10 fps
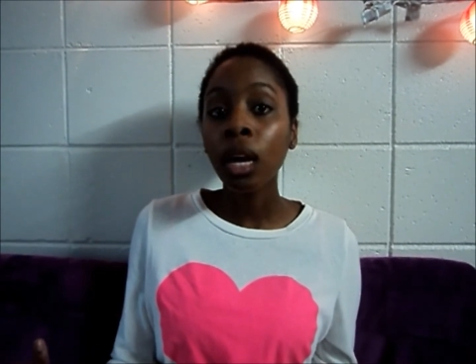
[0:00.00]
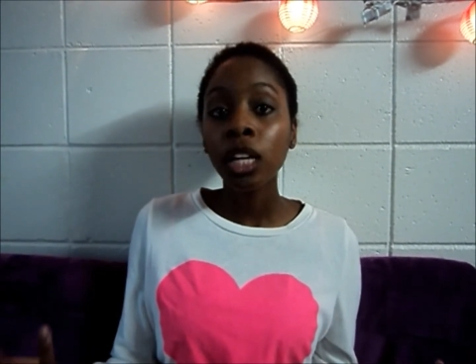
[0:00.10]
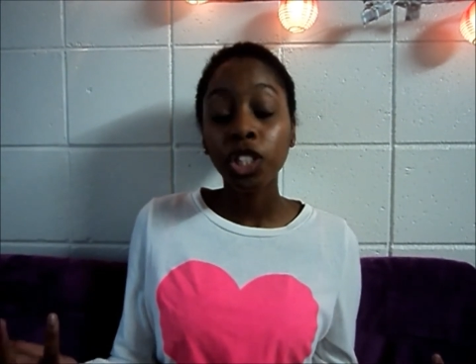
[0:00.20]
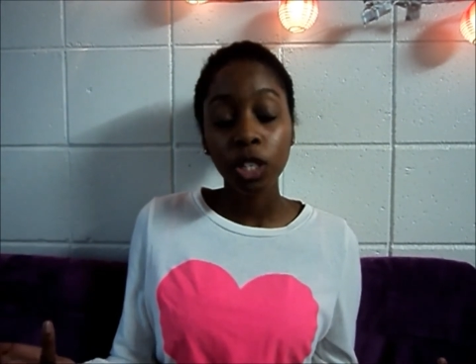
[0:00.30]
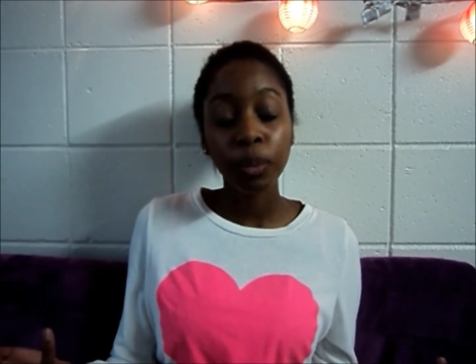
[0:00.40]

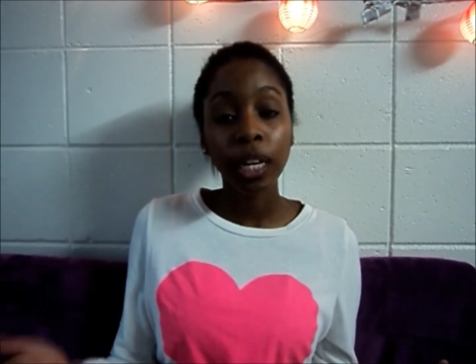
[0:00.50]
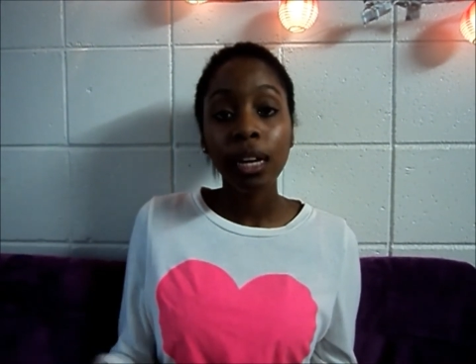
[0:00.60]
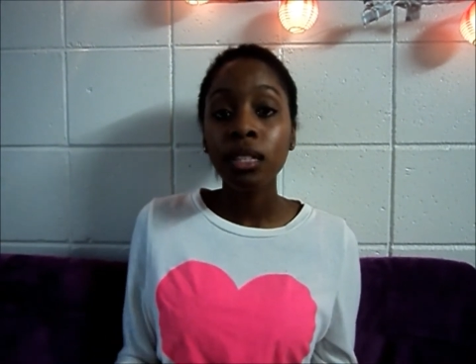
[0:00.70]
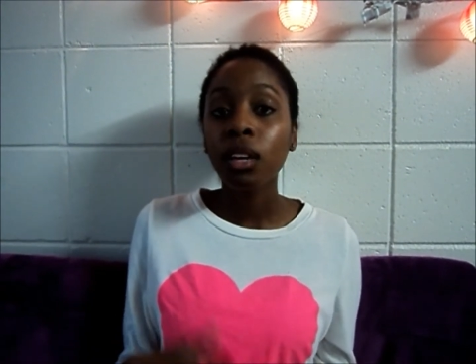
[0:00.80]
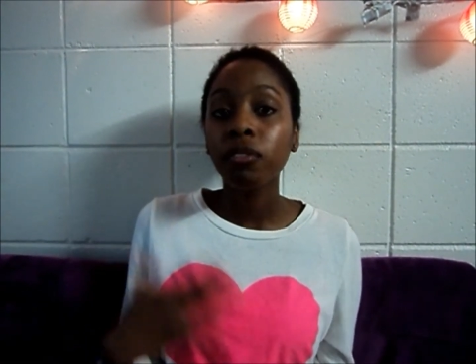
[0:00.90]
just
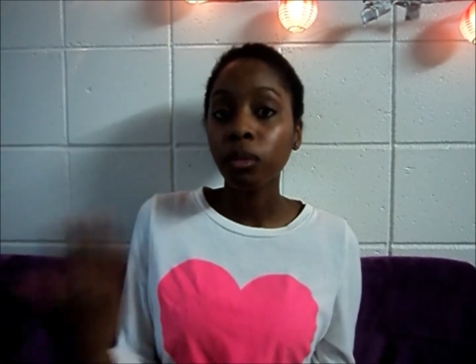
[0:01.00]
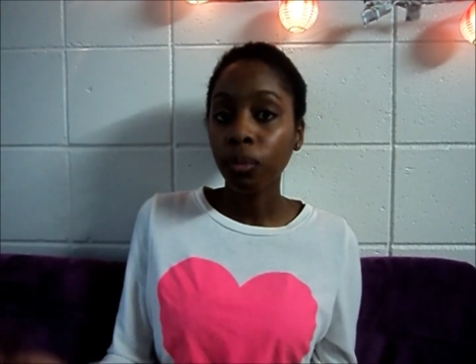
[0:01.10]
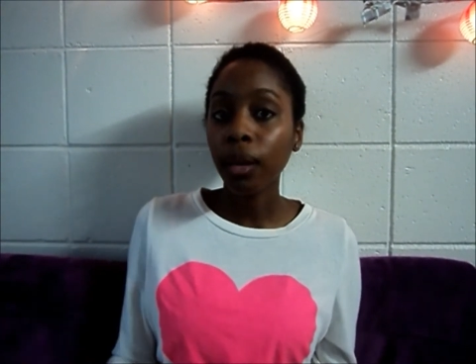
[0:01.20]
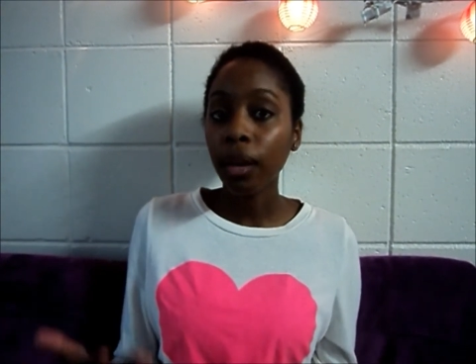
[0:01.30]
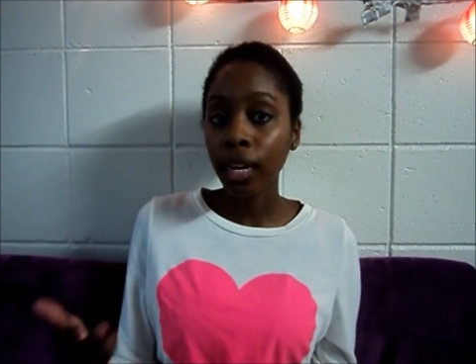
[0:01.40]
because of the
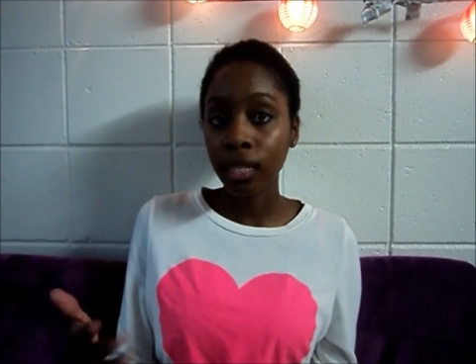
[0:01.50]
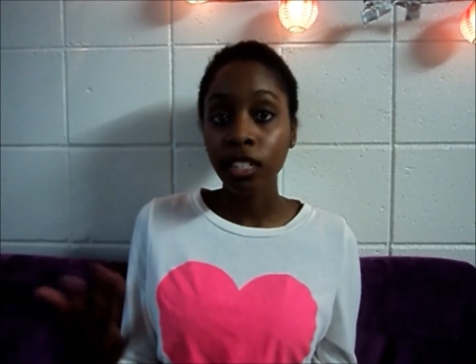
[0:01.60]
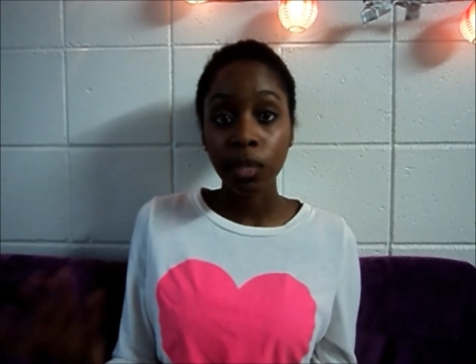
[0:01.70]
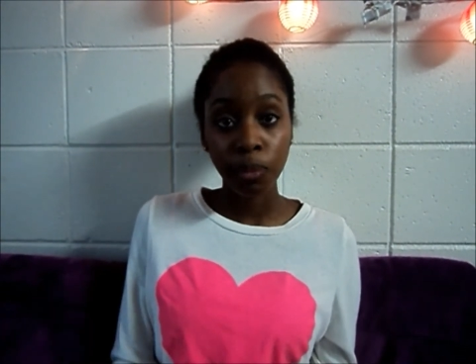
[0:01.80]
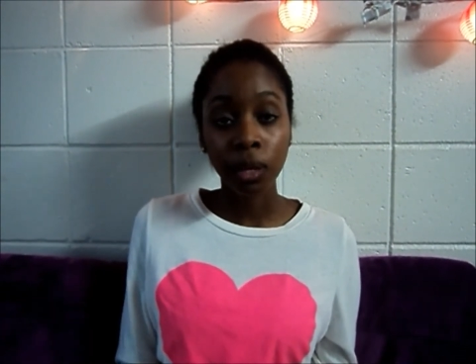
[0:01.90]
excess
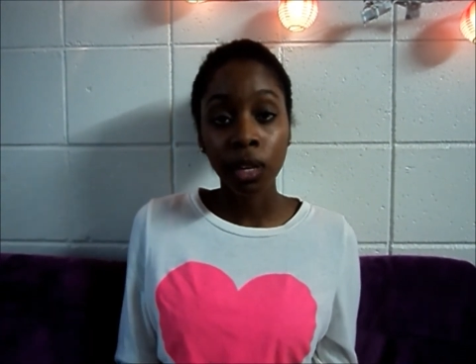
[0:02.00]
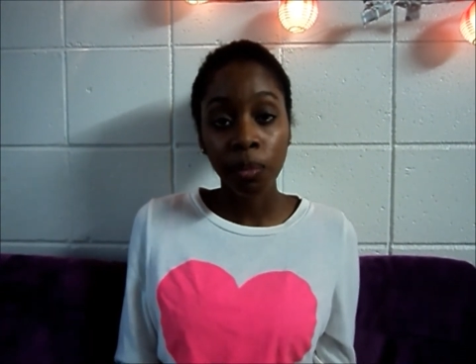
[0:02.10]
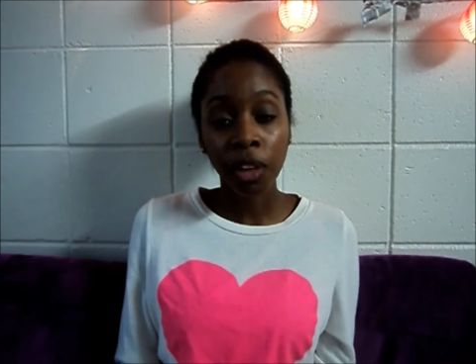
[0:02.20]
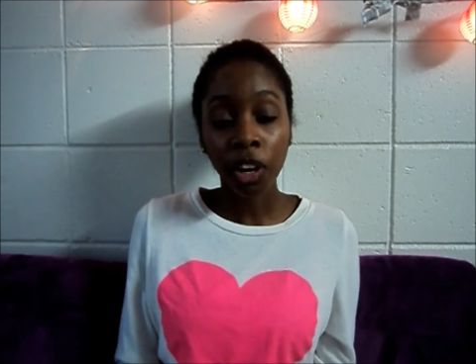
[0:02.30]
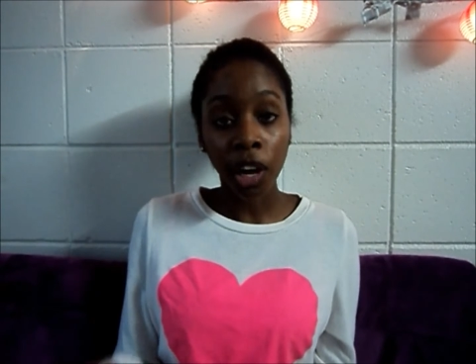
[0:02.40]
buildup
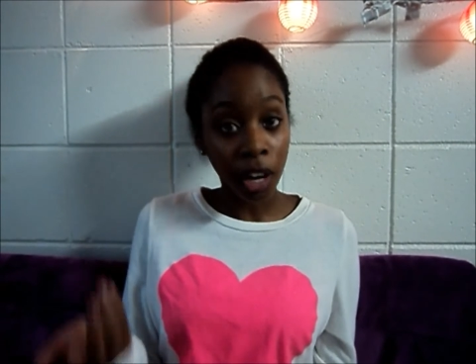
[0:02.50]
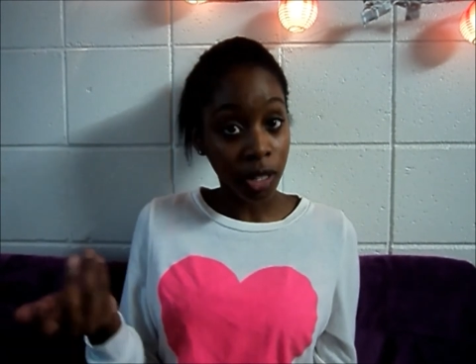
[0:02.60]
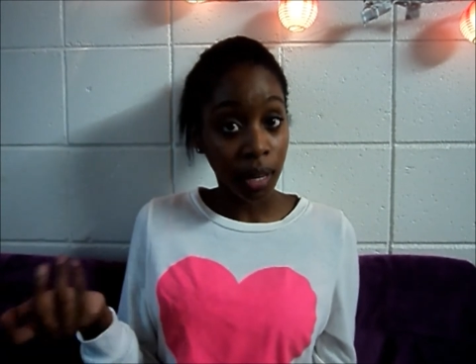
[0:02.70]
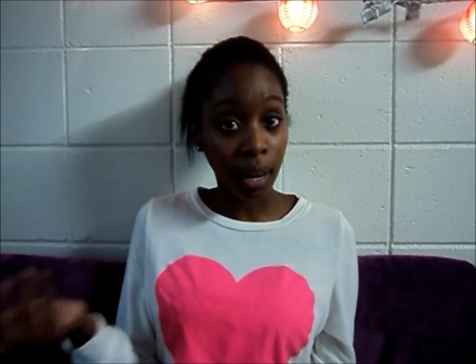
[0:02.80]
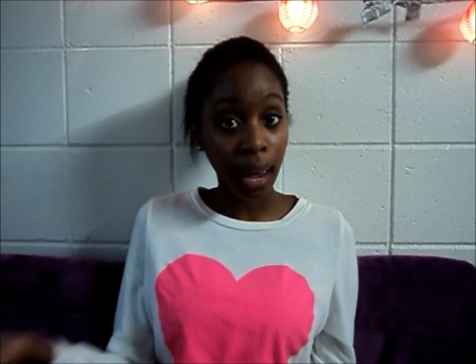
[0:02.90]
that your hair is
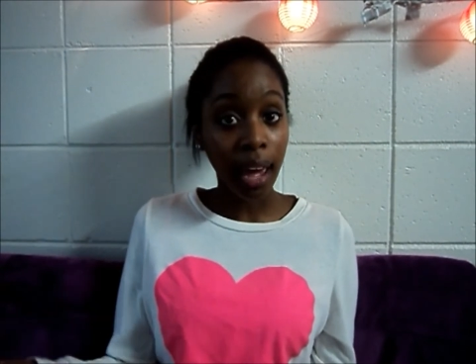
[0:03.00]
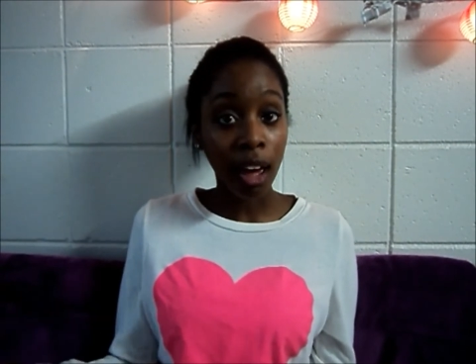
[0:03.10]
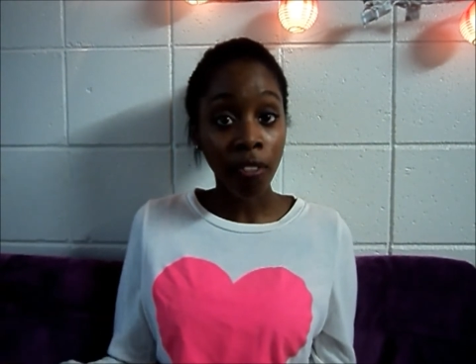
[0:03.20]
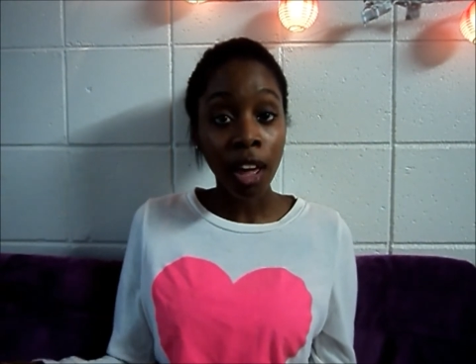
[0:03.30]
going to have.